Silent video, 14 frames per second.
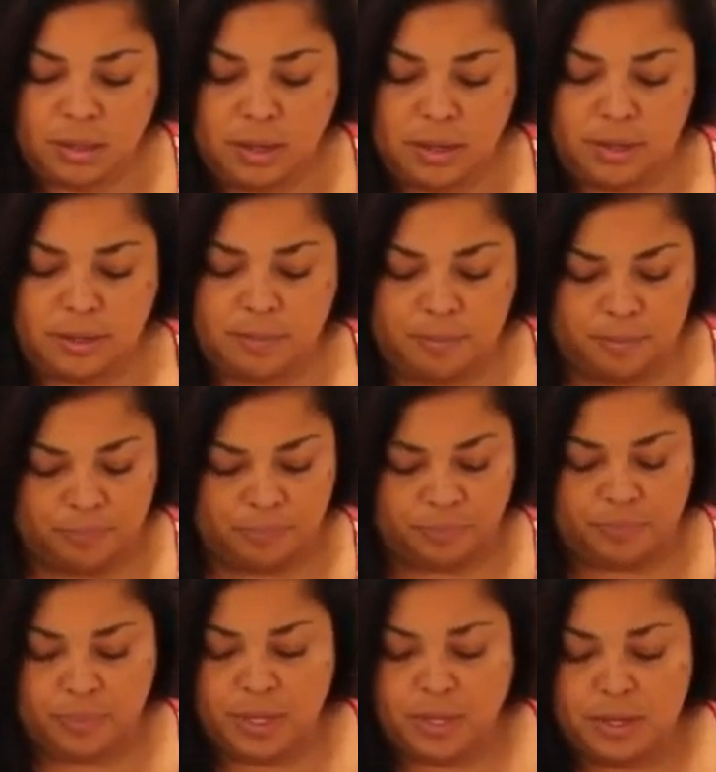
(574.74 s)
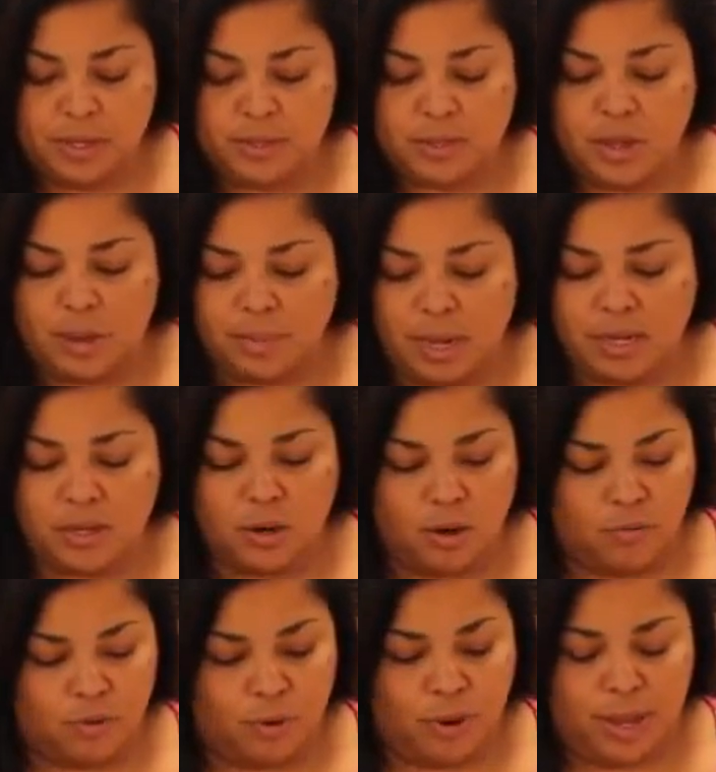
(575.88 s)
learn. So I'm not going to
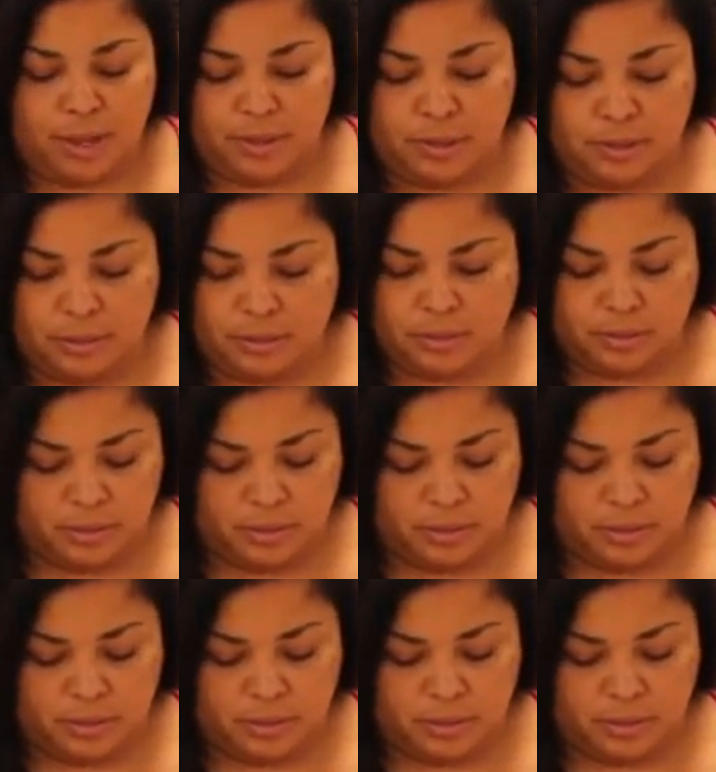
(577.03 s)
overcrowd